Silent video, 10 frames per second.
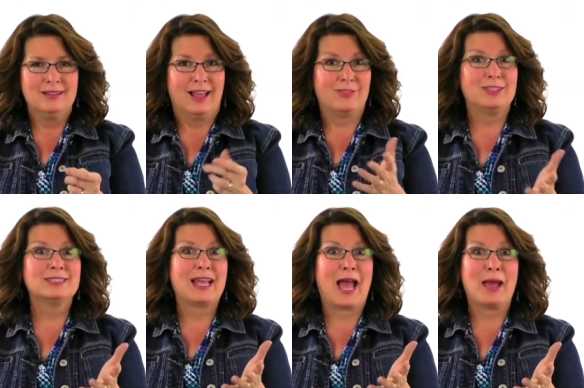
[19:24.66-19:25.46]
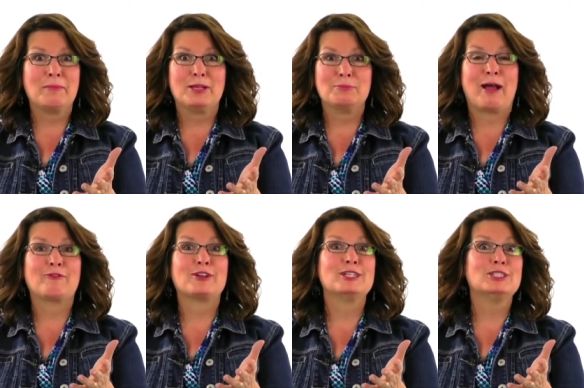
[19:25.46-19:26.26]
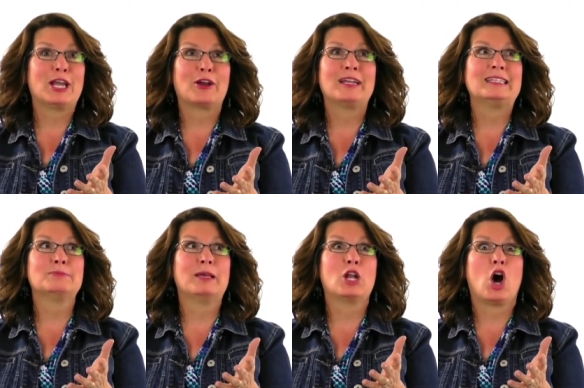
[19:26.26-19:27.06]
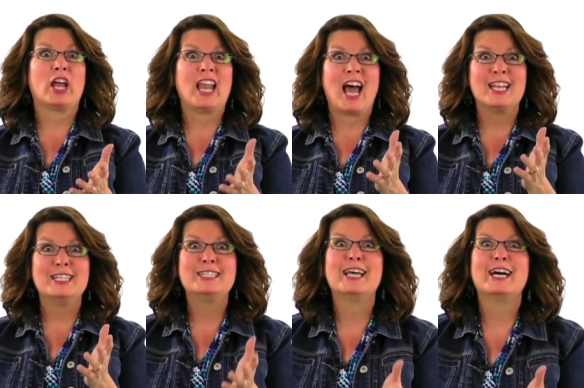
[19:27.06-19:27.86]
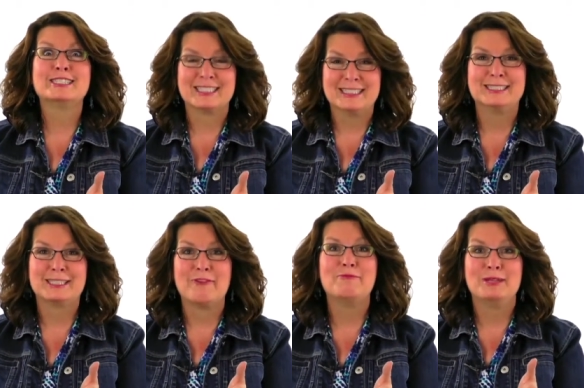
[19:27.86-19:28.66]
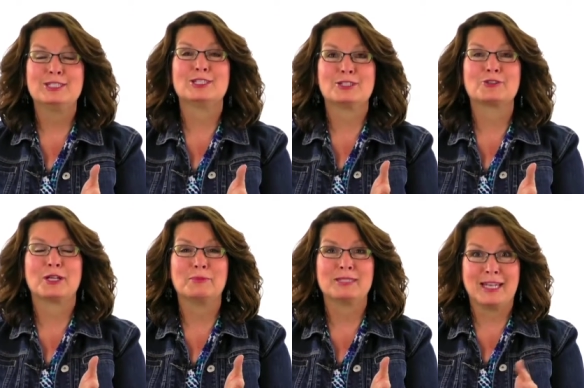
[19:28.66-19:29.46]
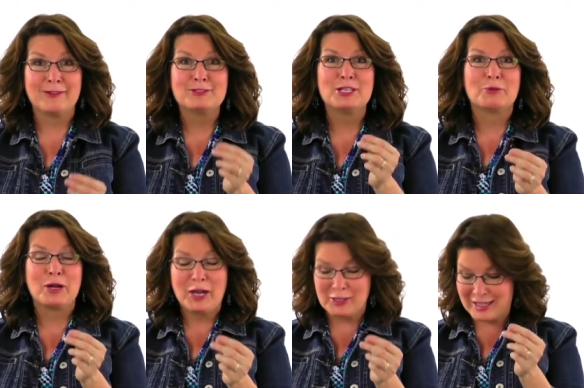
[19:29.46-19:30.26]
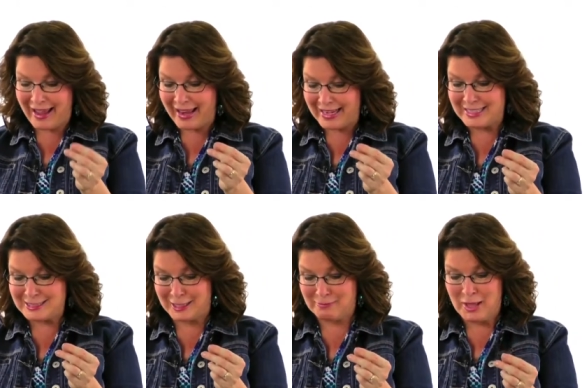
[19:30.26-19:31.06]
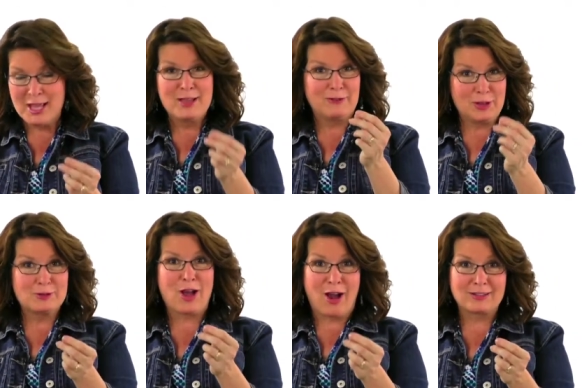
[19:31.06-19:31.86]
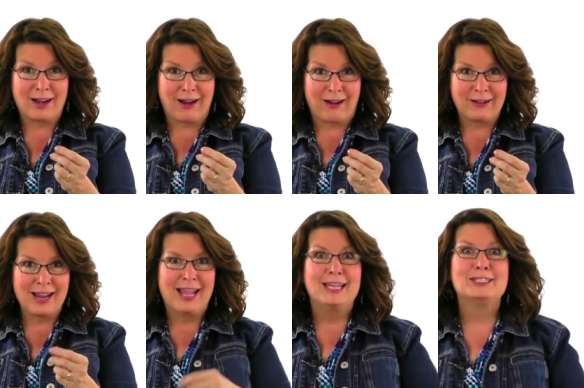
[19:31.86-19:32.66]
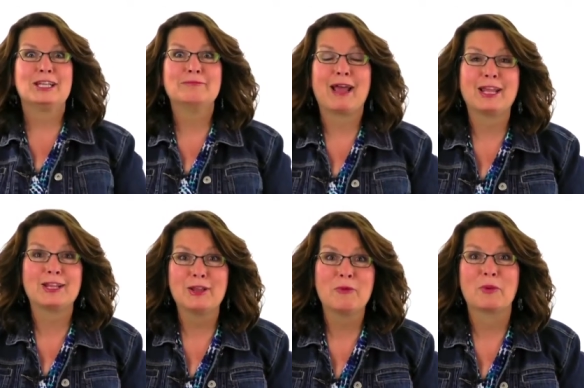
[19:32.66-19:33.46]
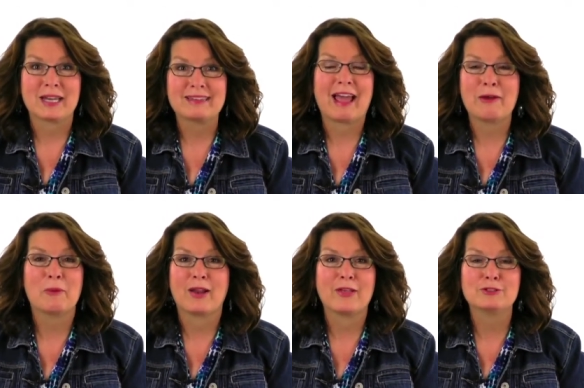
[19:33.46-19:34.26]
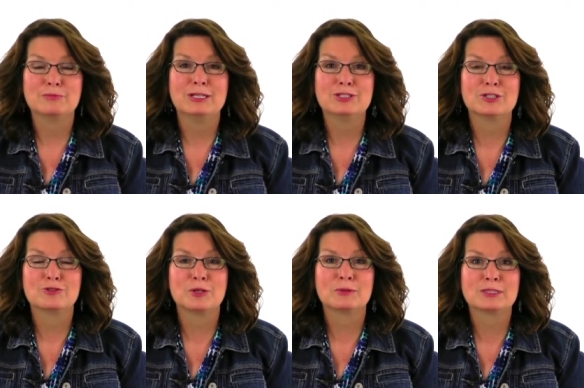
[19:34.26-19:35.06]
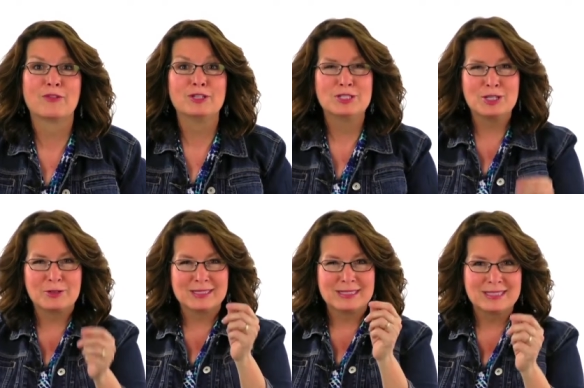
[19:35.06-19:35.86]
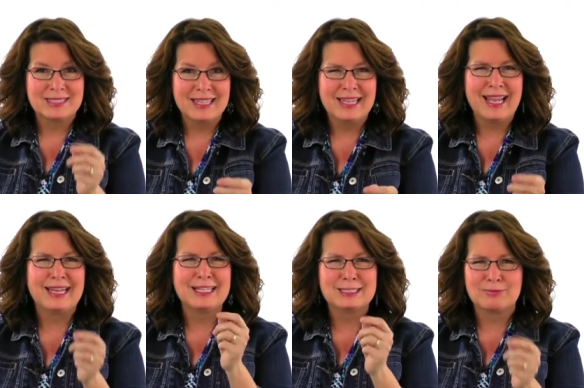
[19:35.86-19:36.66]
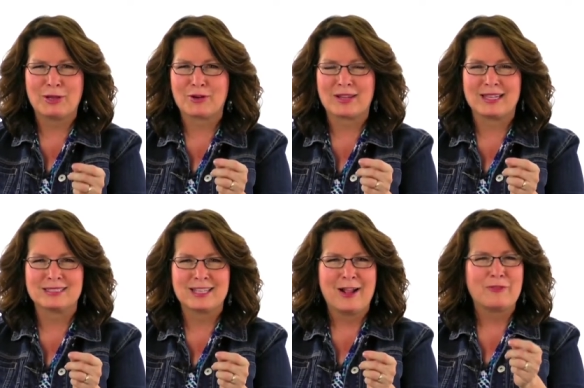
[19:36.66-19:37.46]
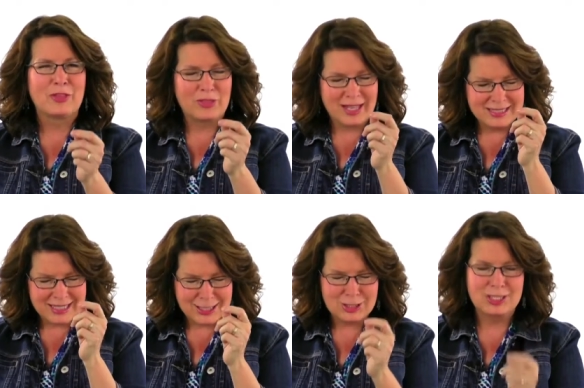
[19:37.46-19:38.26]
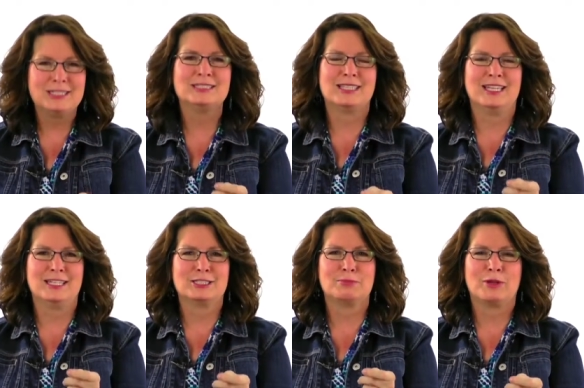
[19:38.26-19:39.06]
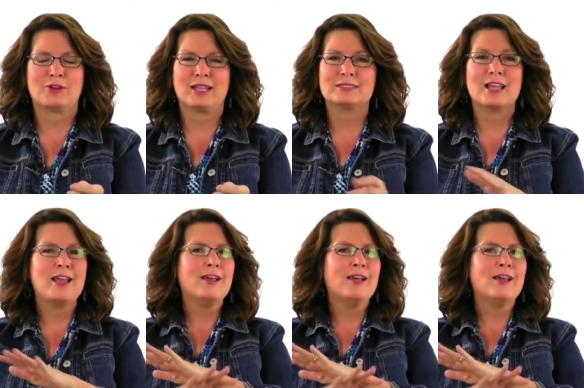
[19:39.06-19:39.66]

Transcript: At this time, my friend Sharon has been on dozens of mission trips. And if she were here today, listen, if you talk to her, she'd make you want to take one of those mission trips so that you could see and experience the things that she's seen and experienced